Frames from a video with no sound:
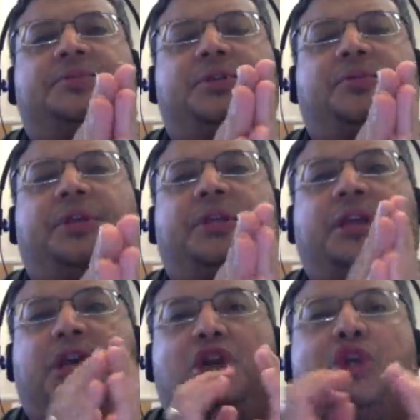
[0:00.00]
between
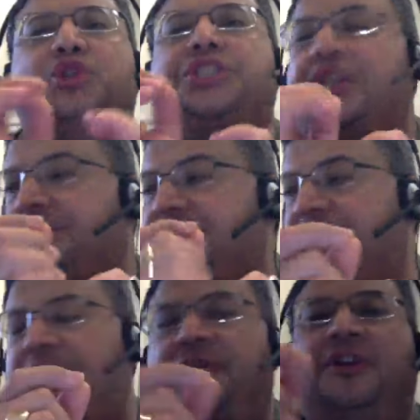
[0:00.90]
the acoustic
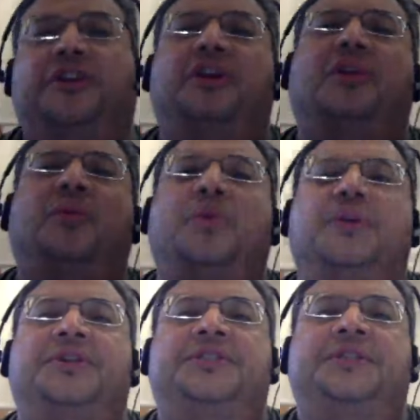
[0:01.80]
signal, in other
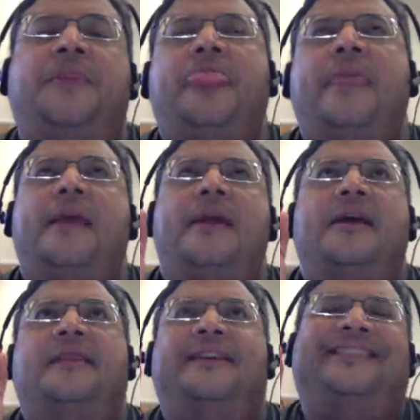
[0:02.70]
words,
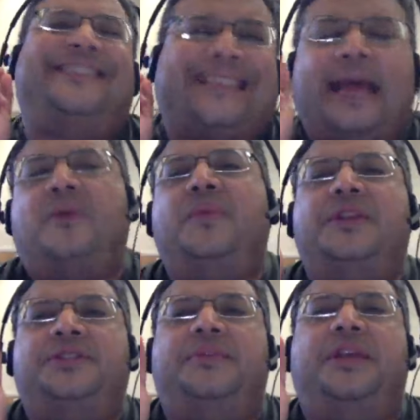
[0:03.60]
the sound
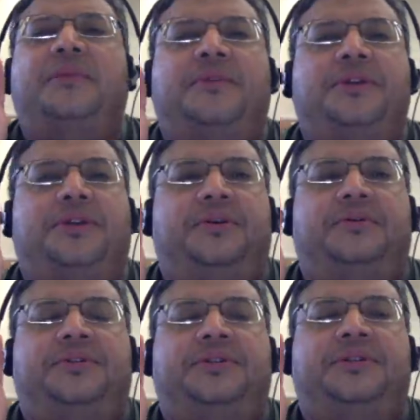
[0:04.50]
that's being
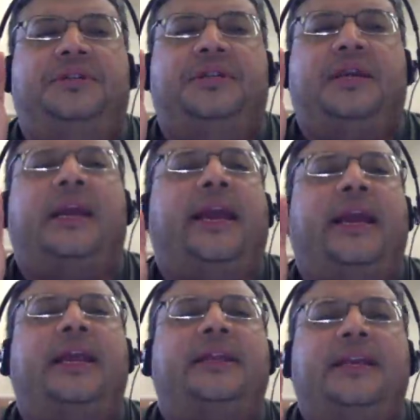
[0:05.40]
produced,
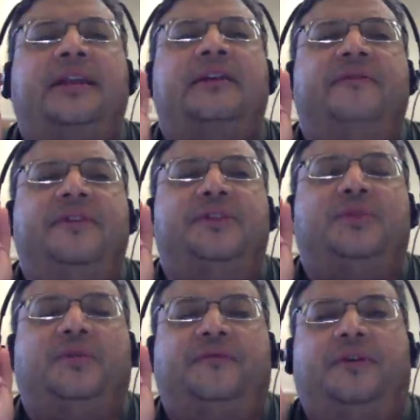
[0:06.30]
and the
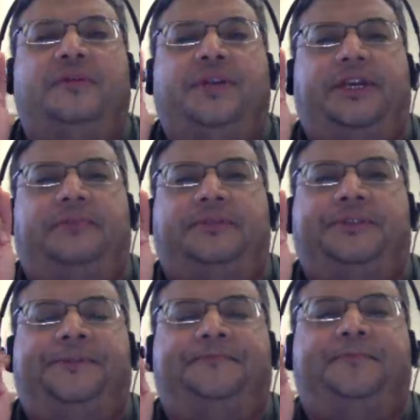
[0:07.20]
individual phonemes.